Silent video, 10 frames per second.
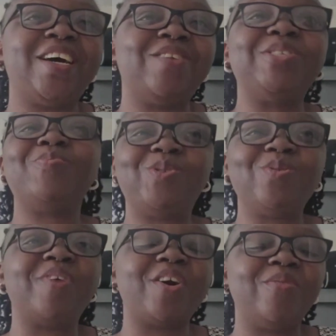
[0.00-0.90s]
I was
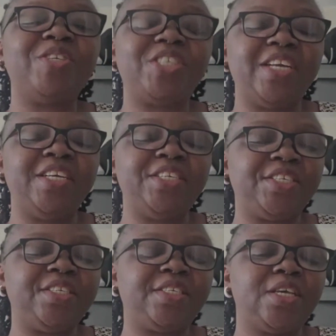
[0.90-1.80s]
able to overcome the
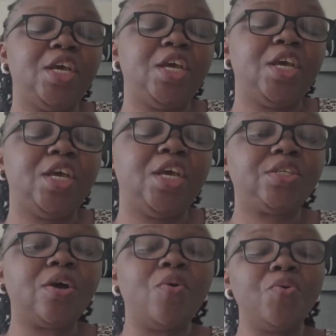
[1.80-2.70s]
challenges.
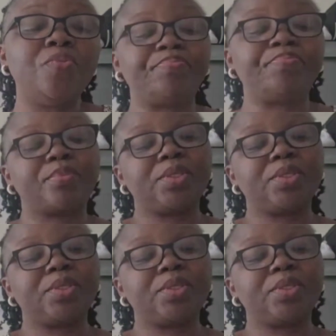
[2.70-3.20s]
So